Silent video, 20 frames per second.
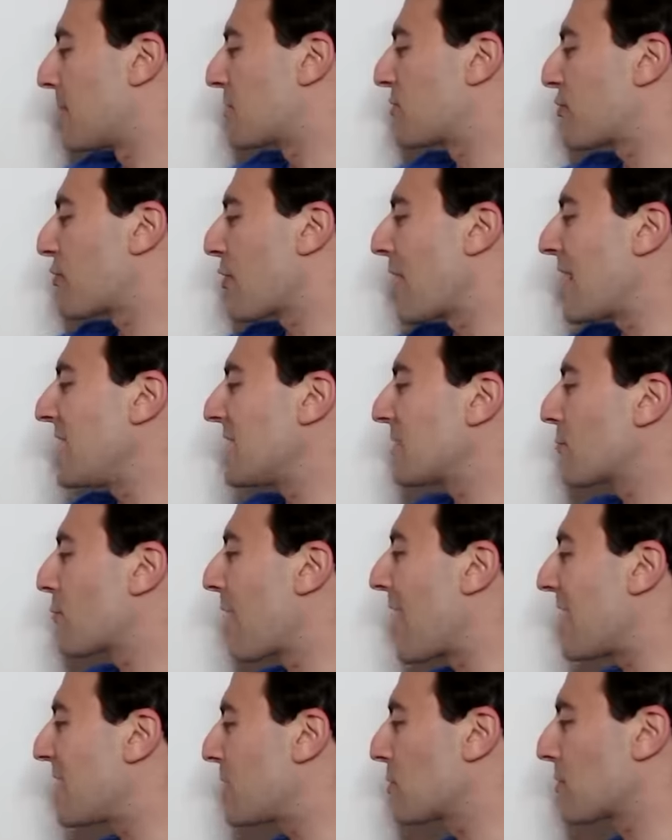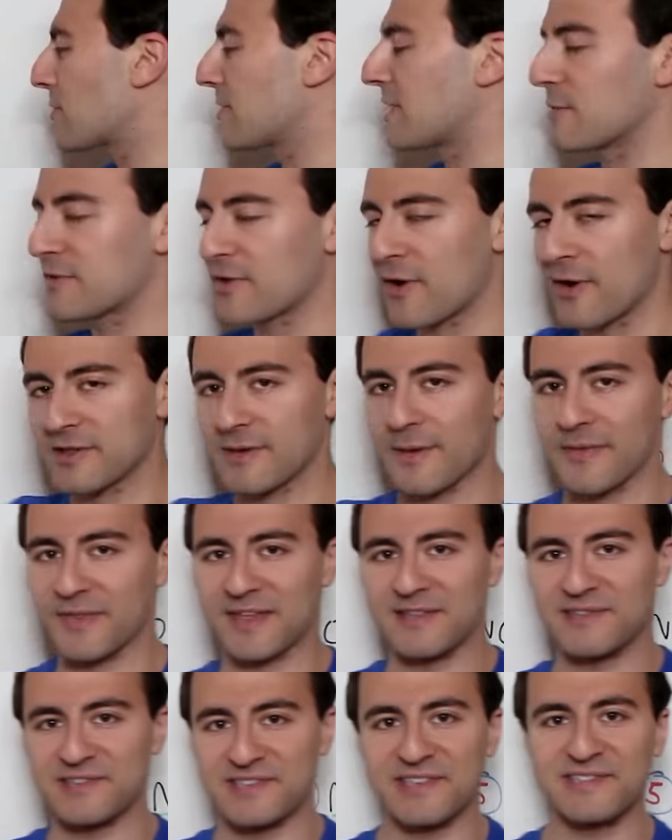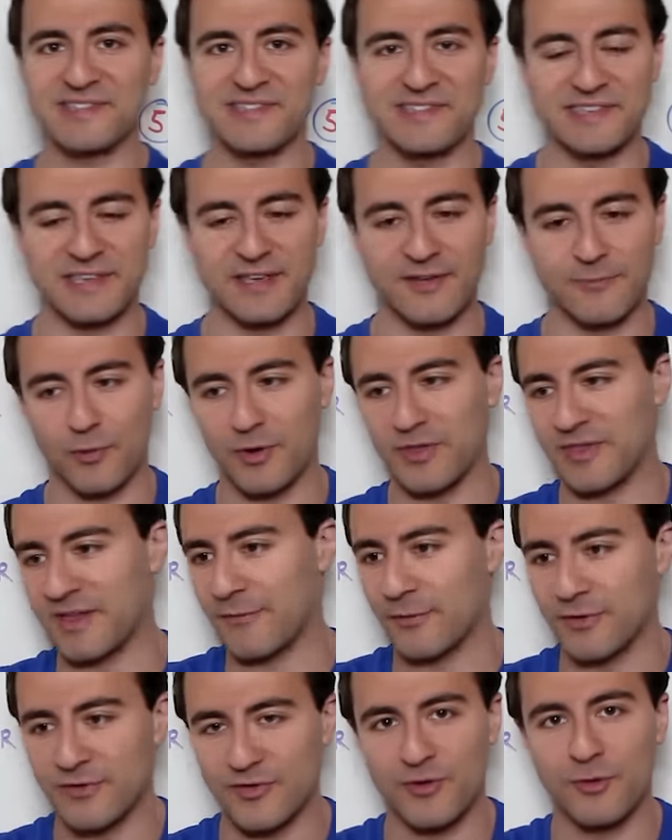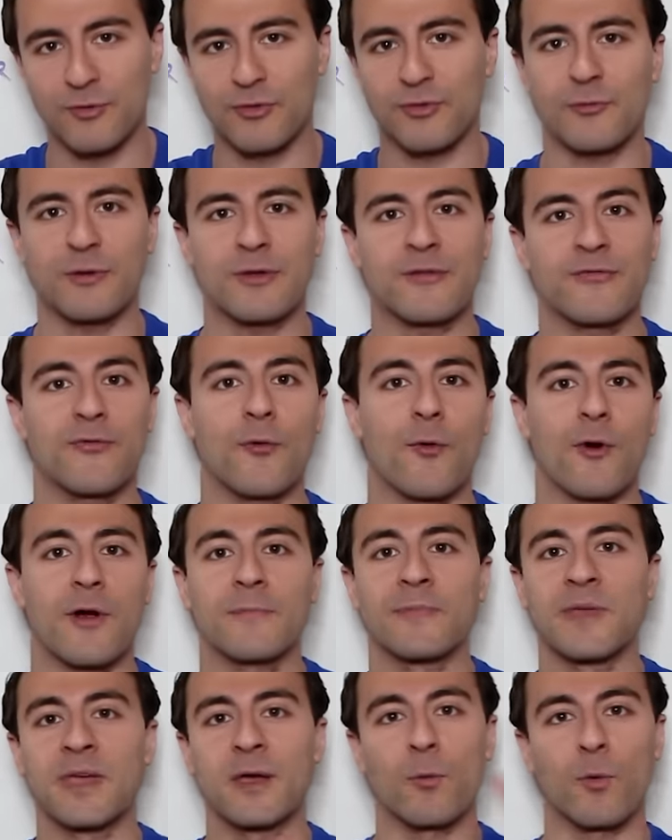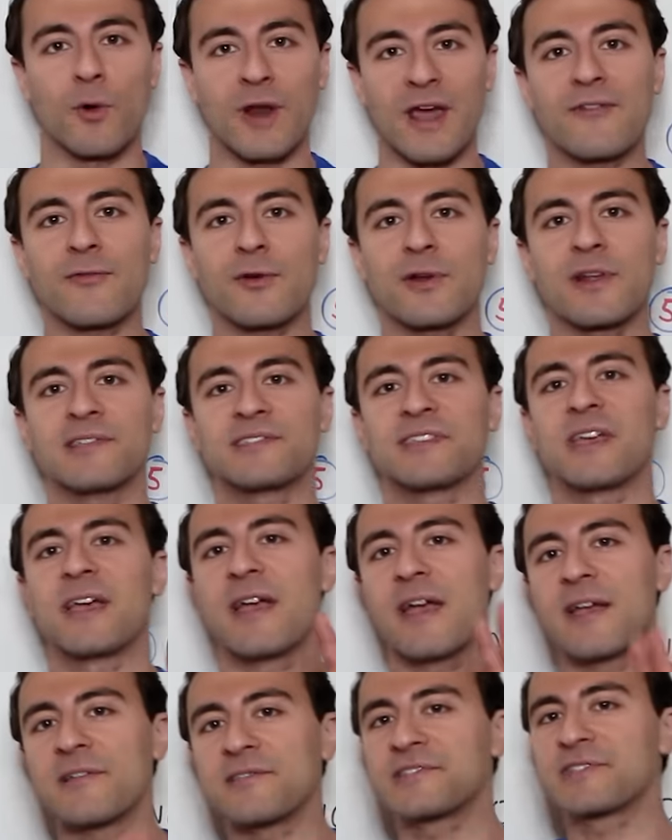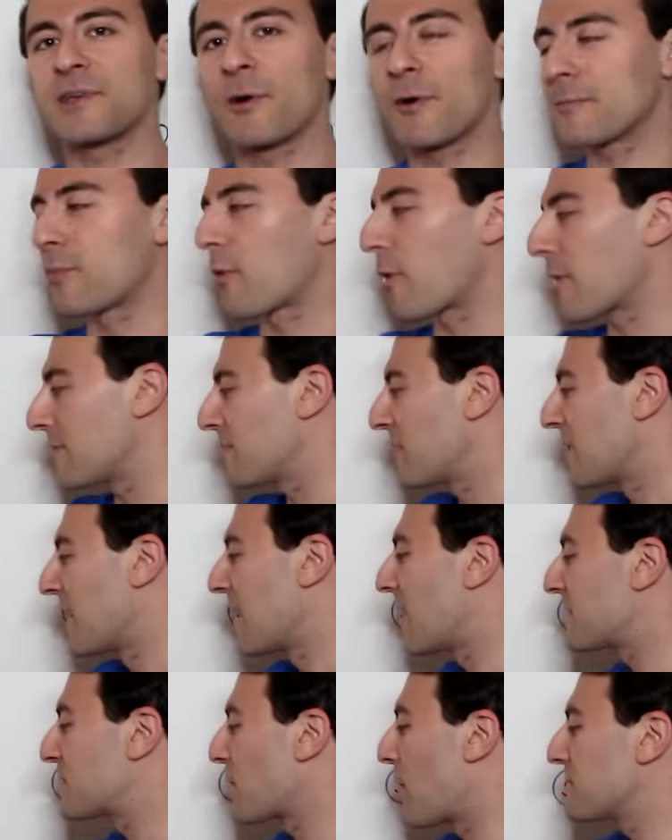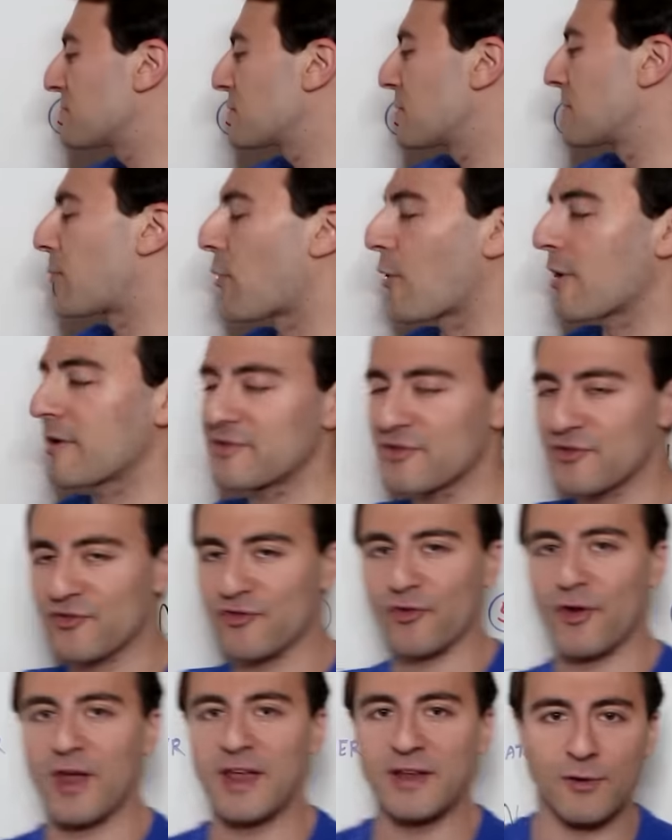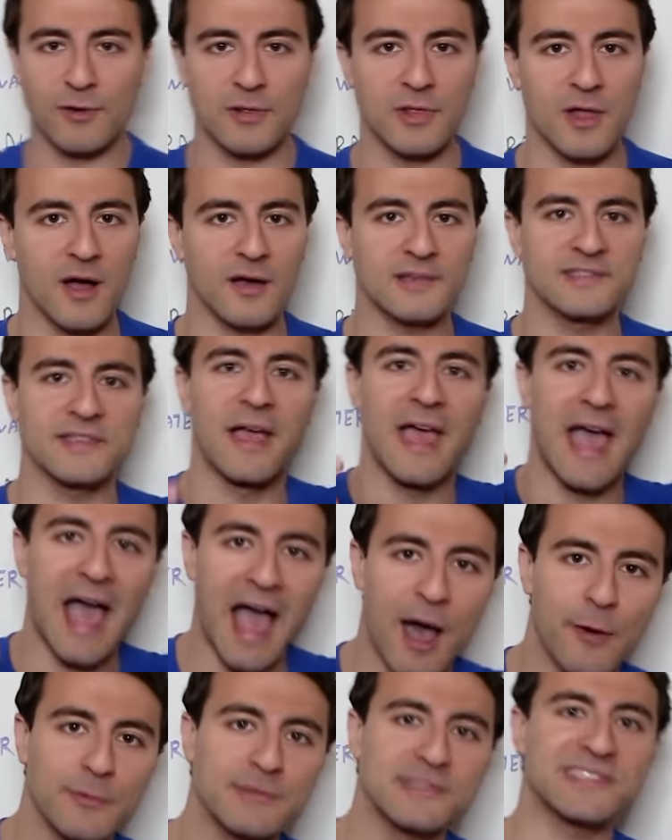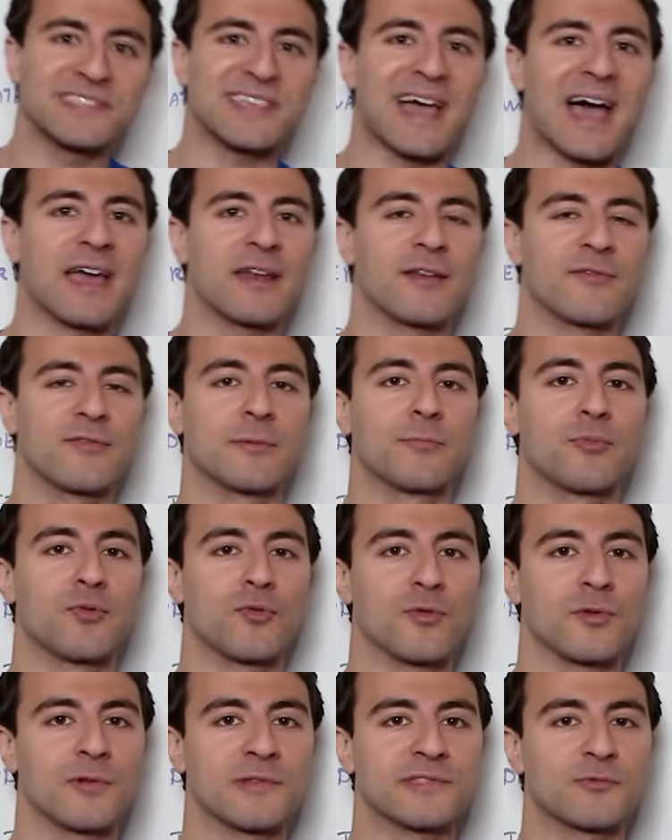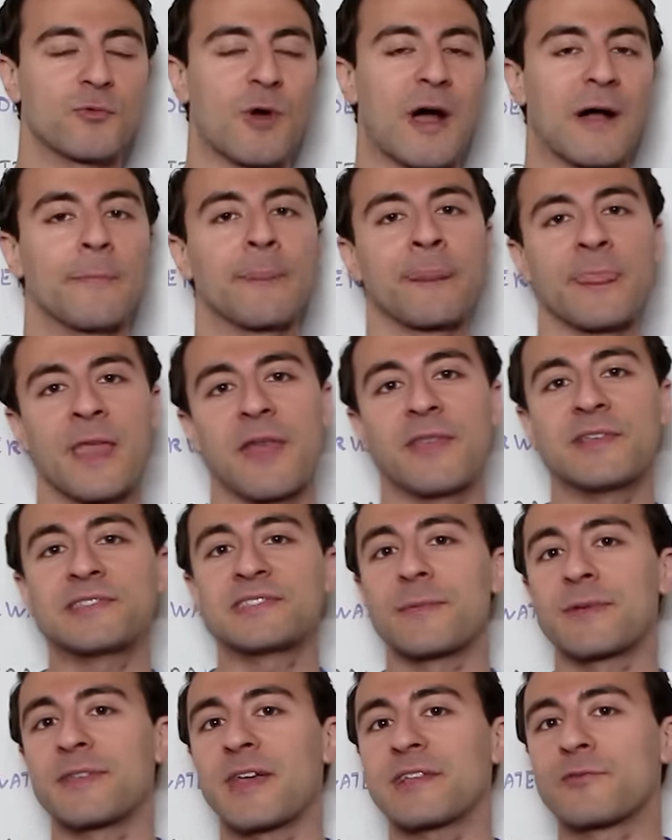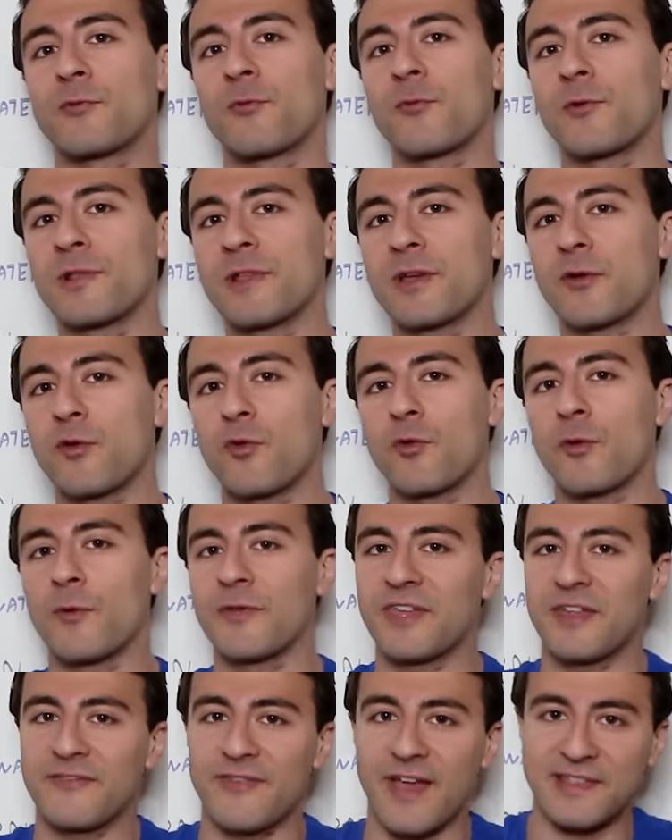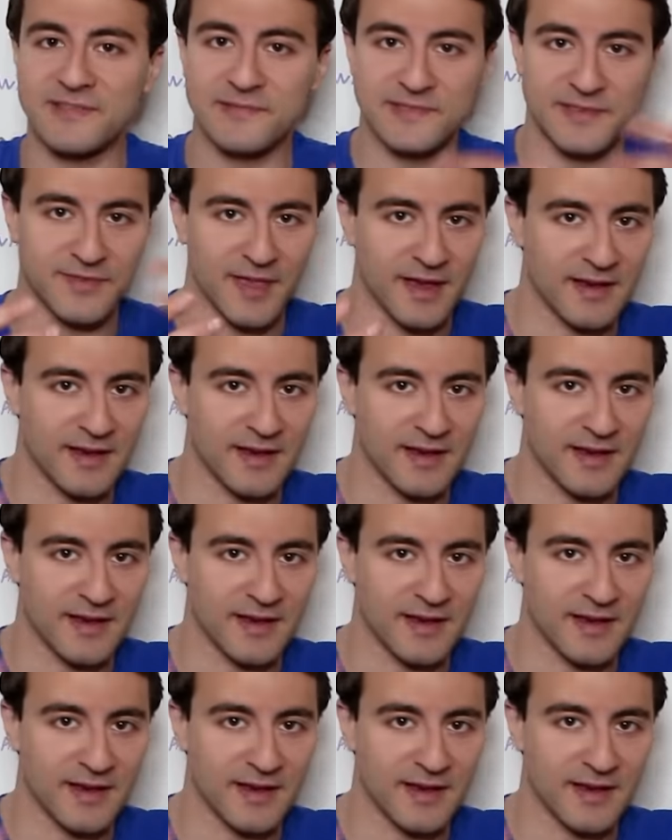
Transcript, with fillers: but training regularly, we talked about the consistency of breathing every two, three, four, whatever it is, is so important. It's also important to train your lungs outside of the pool as well. And this is something that's really cool with the advancements of